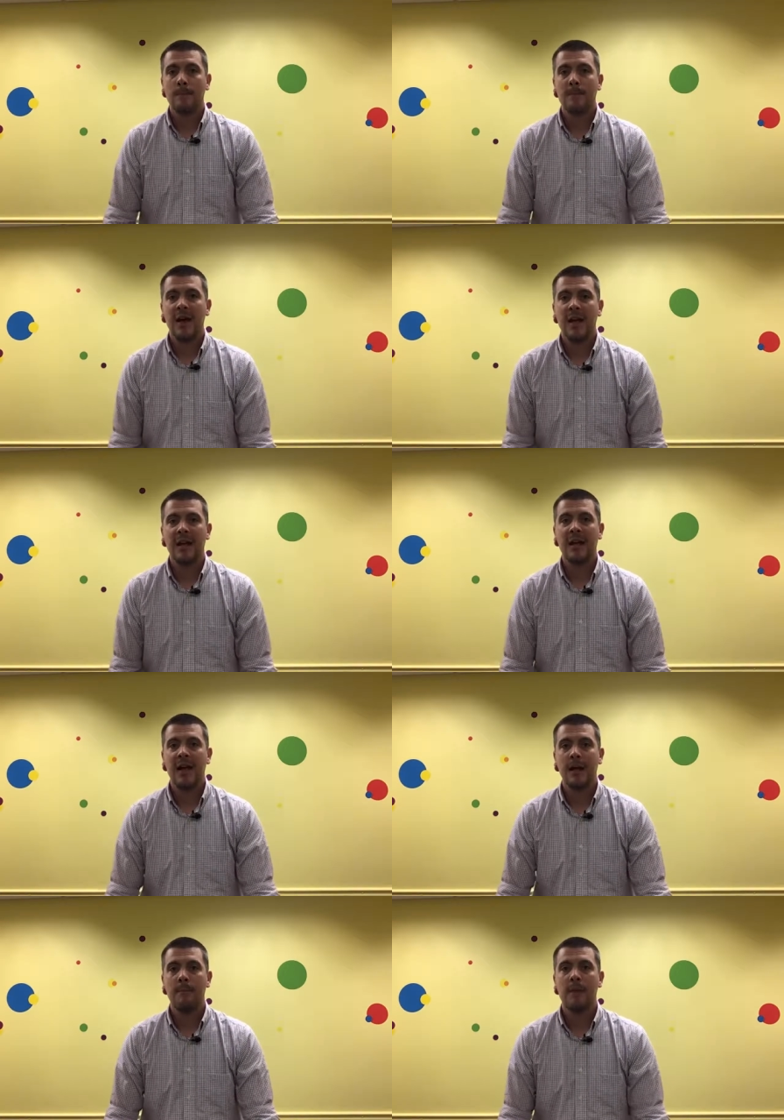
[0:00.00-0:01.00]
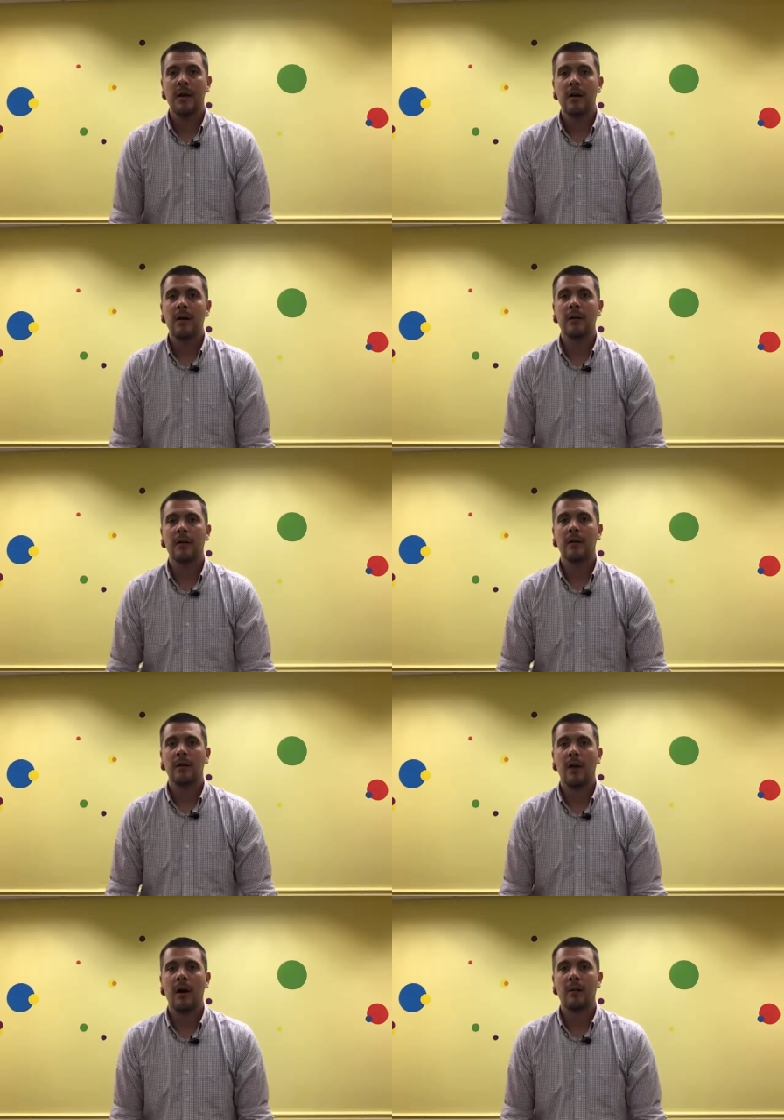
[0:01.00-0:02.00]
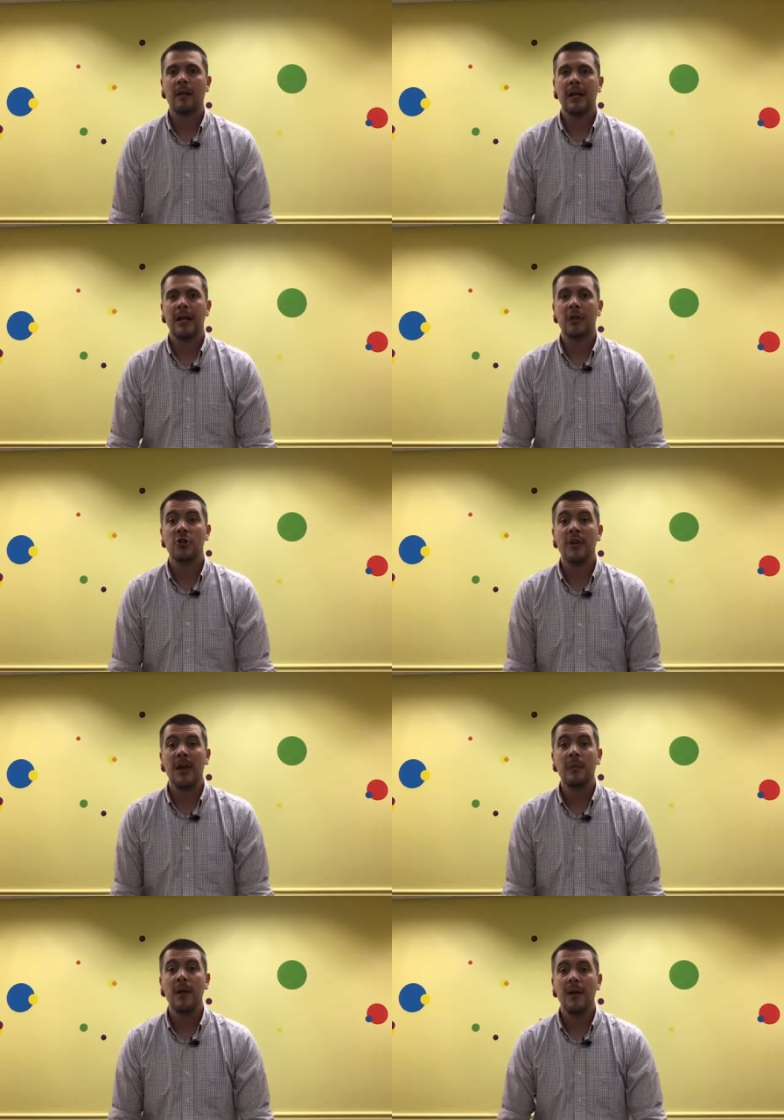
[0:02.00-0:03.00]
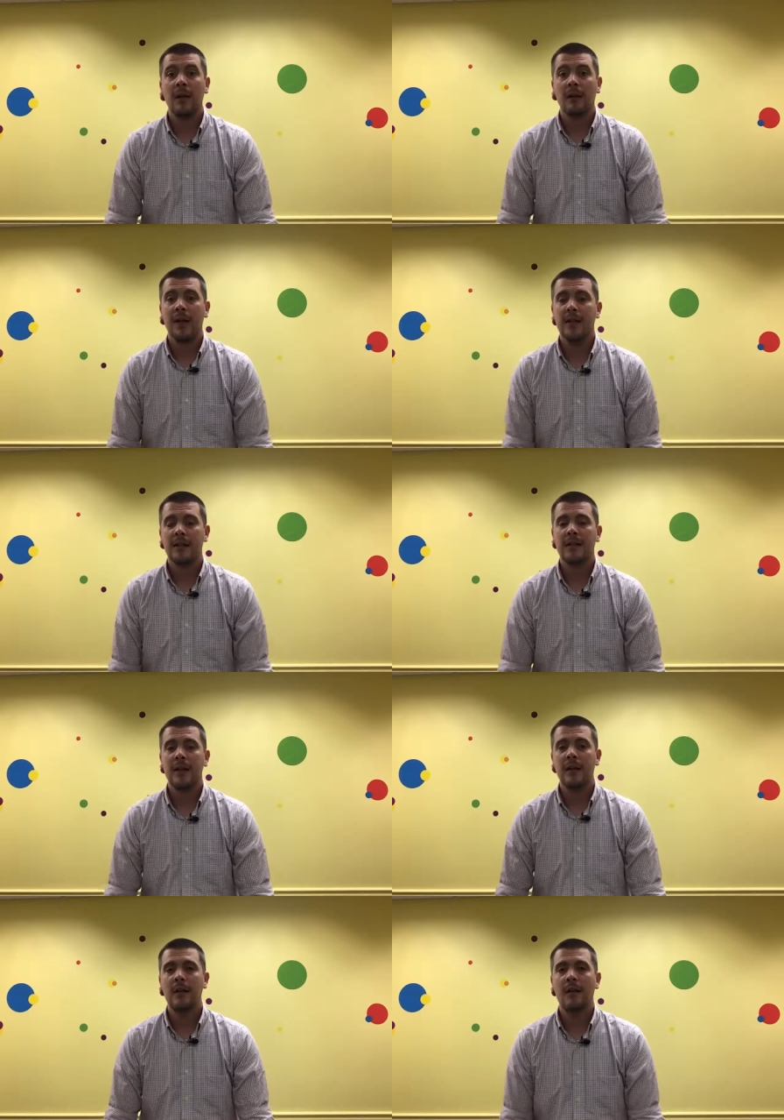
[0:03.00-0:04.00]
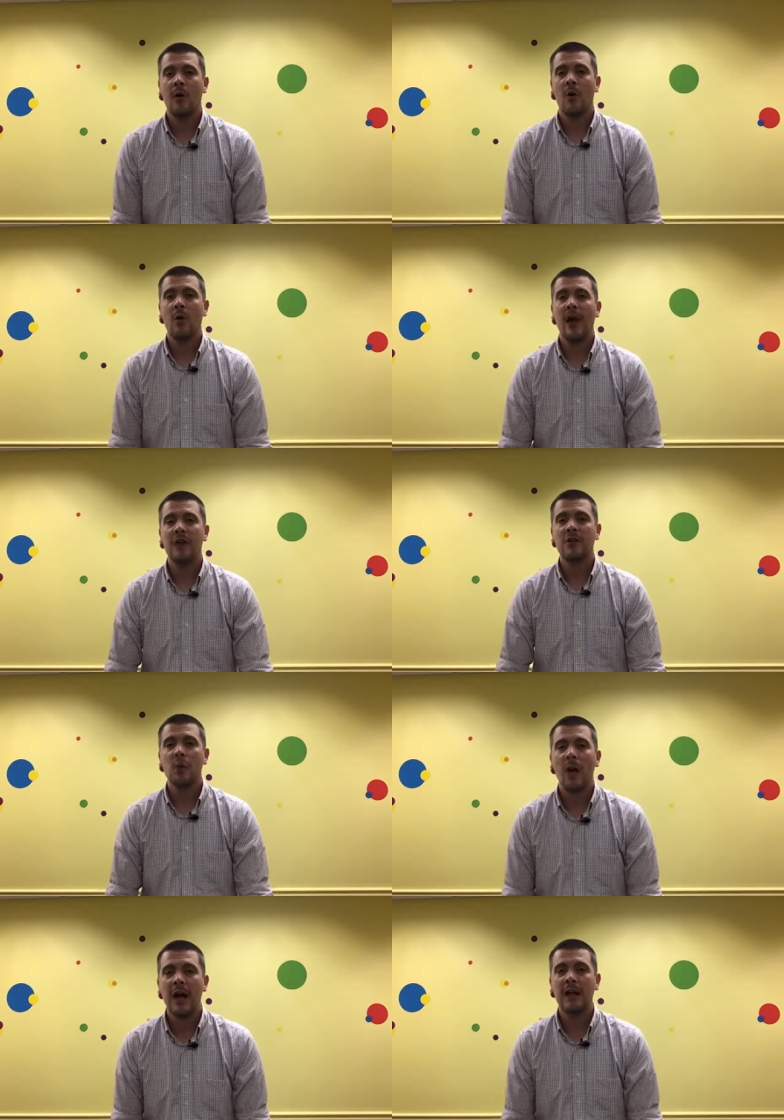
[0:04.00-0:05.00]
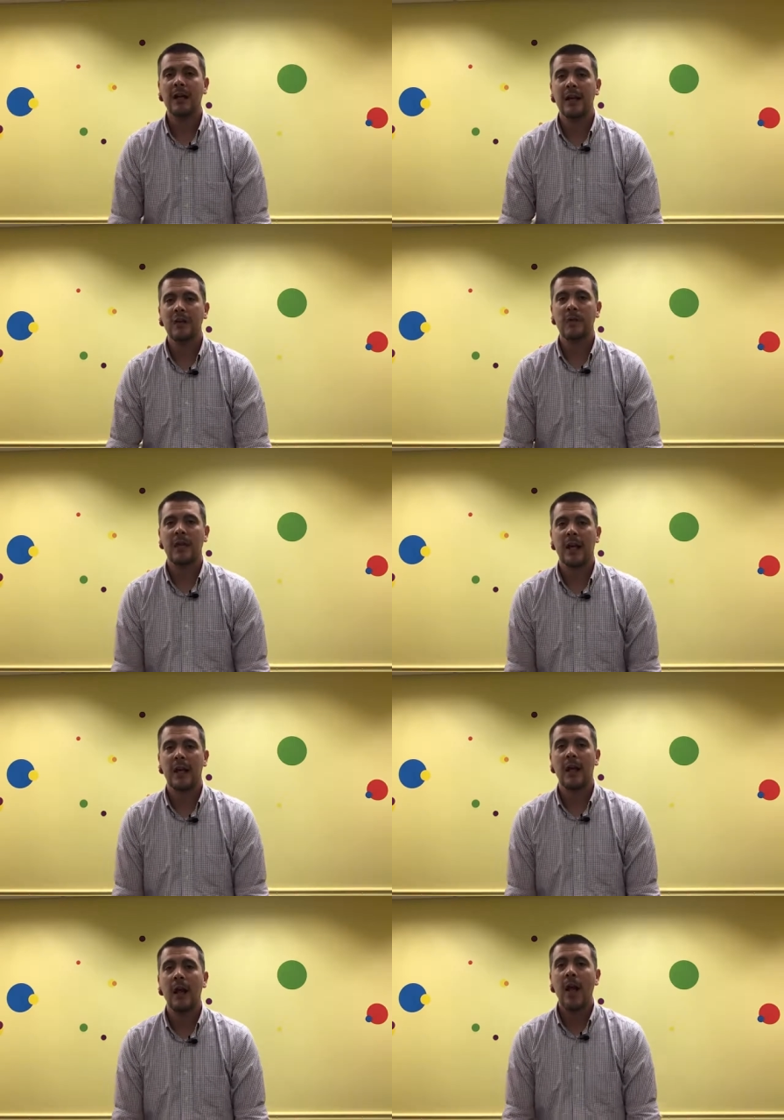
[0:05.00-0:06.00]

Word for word: bread and butter, marmalade and jam. Let's say hello as quiet as we can.